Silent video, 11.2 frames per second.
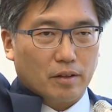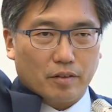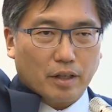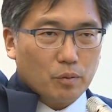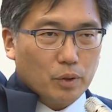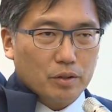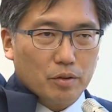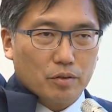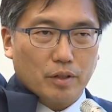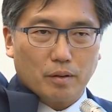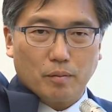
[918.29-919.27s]
Has anyone
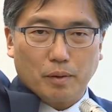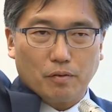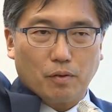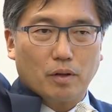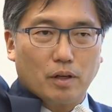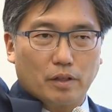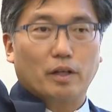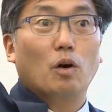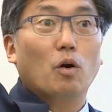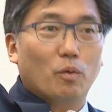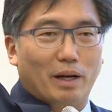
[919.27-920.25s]
used it before? Okay.
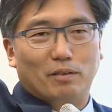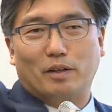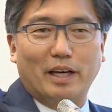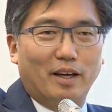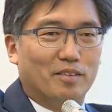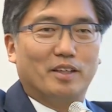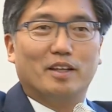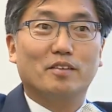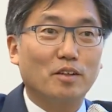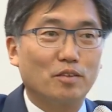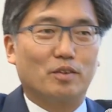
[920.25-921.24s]
Oh wow. Yeah. See,
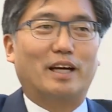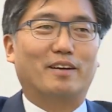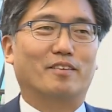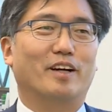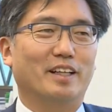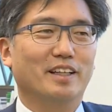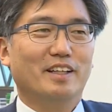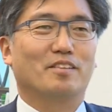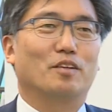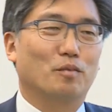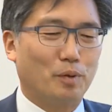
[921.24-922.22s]
isn't it? Yeah. Great.
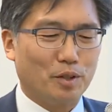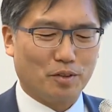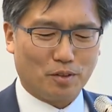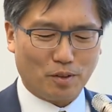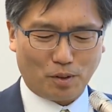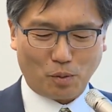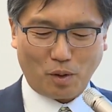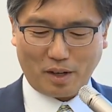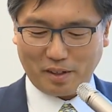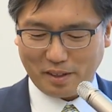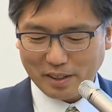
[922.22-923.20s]
So I'm preaching to the
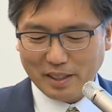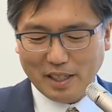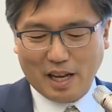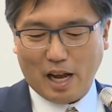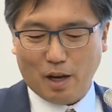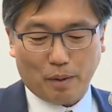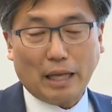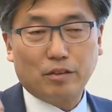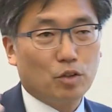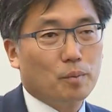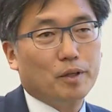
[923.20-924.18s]
choir. Um,
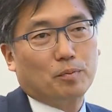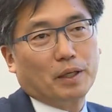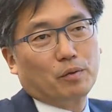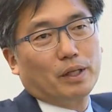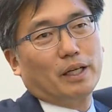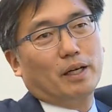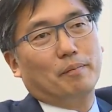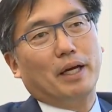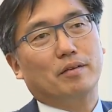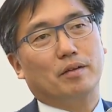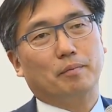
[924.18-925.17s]
and Zoom has been really
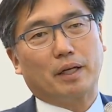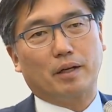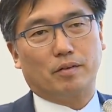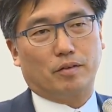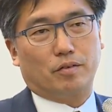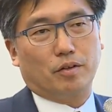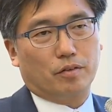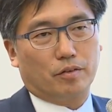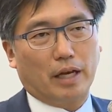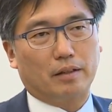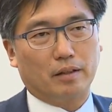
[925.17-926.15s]
amazing because it's
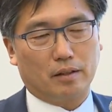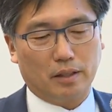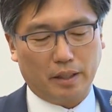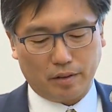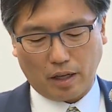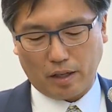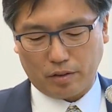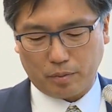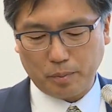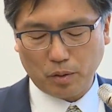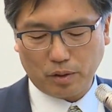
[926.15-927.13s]
just technically uh,
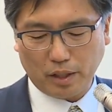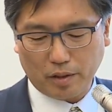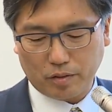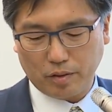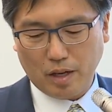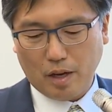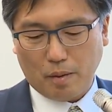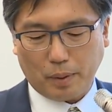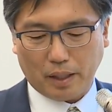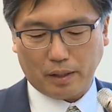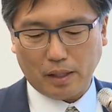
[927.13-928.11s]
smoothless.
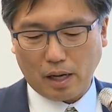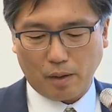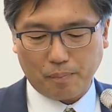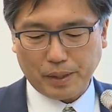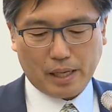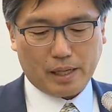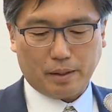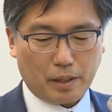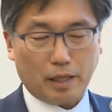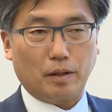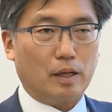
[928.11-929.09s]
But um,
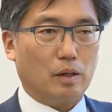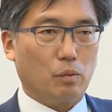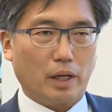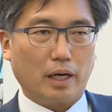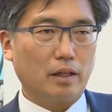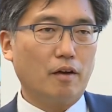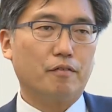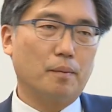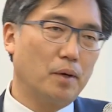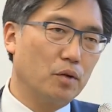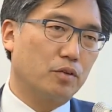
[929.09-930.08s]
it, it, what I love
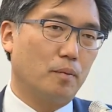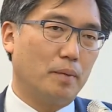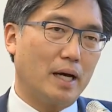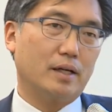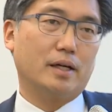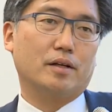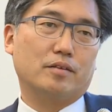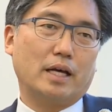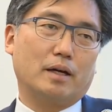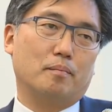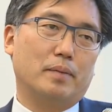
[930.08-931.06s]
the most about it is
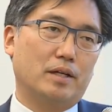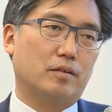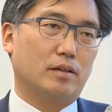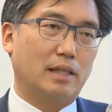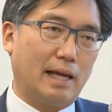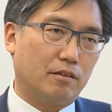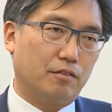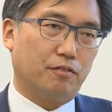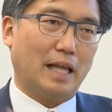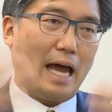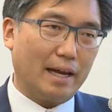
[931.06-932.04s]
that it makes the class
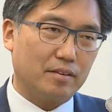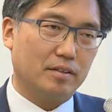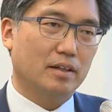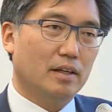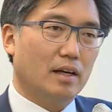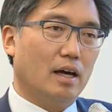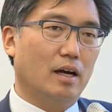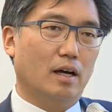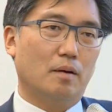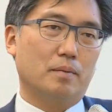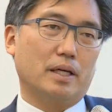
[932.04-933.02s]
flat
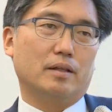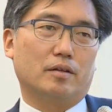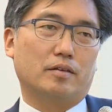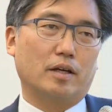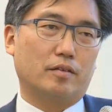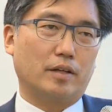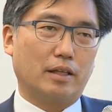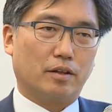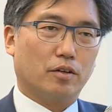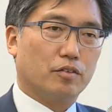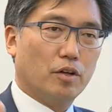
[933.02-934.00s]
um, in the sense
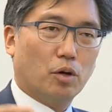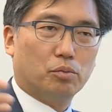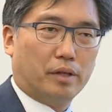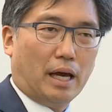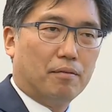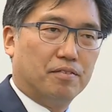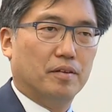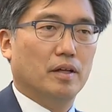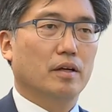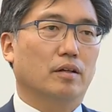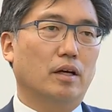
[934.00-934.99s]
that there's no depth
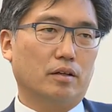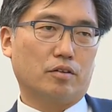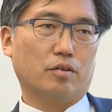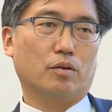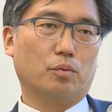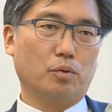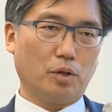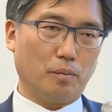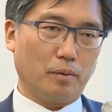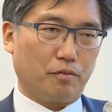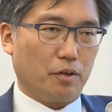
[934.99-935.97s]
uh, to the
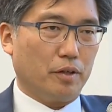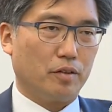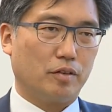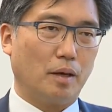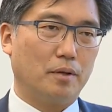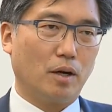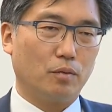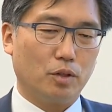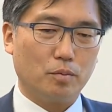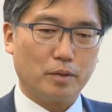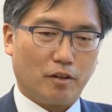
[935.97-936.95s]
room. If you're in a seminar
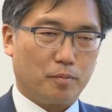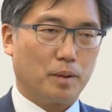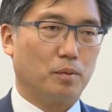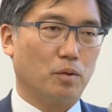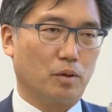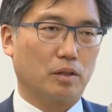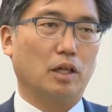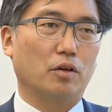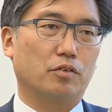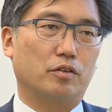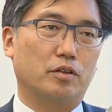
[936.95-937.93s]
room, you have people who are
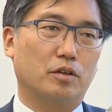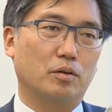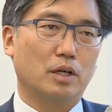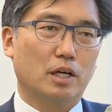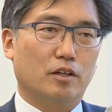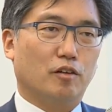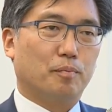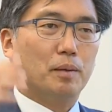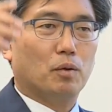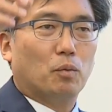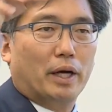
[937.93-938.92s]
close to you. You have
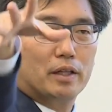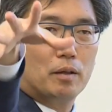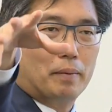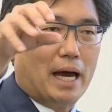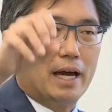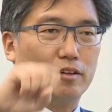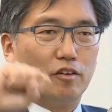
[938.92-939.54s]
people way in the back.